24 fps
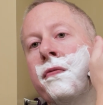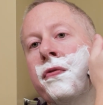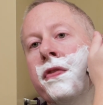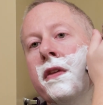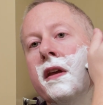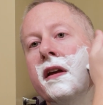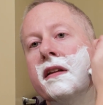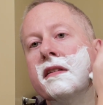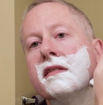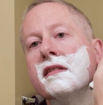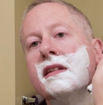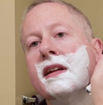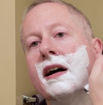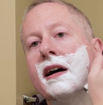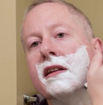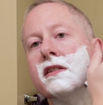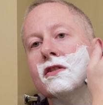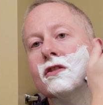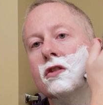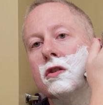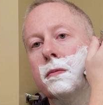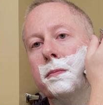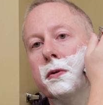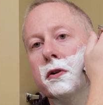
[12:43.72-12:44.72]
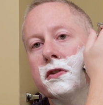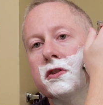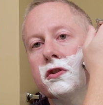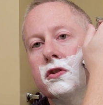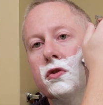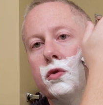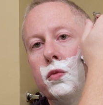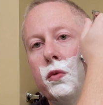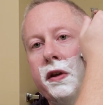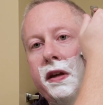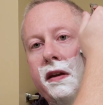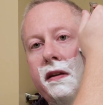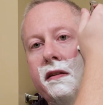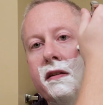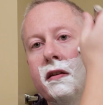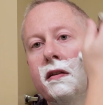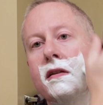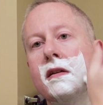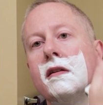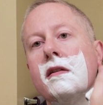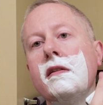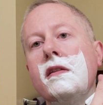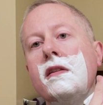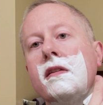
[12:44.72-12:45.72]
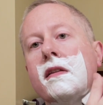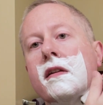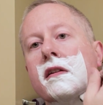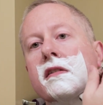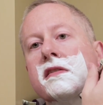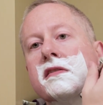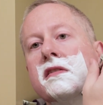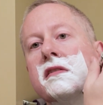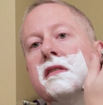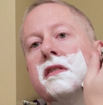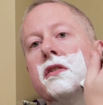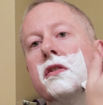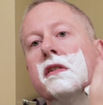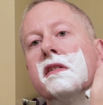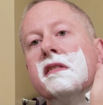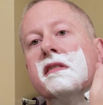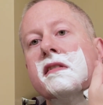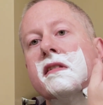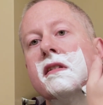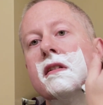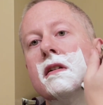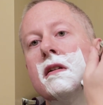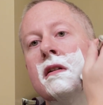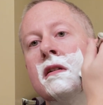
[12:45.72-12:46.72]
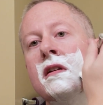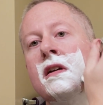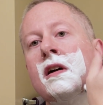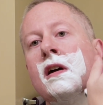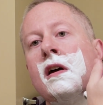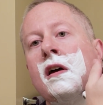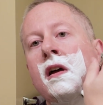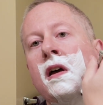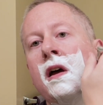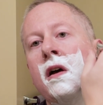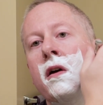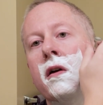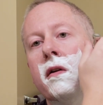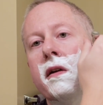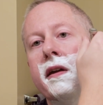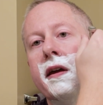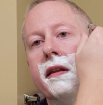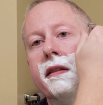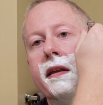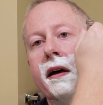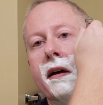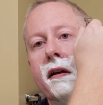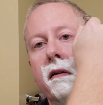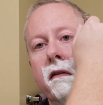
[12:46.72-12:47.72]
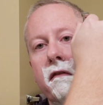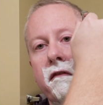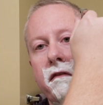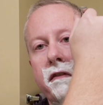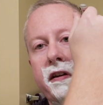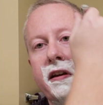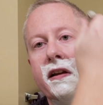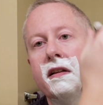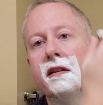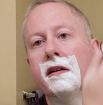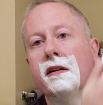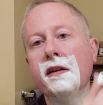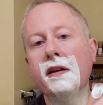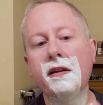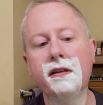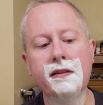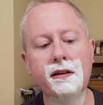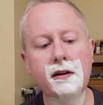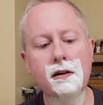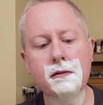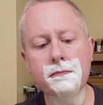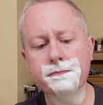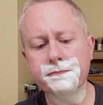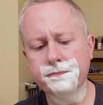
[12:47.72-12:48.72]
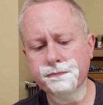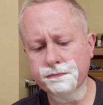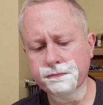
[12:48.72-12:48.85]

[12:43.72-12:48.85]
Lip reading: It's not super sweet, because you can still get that vanilla in there,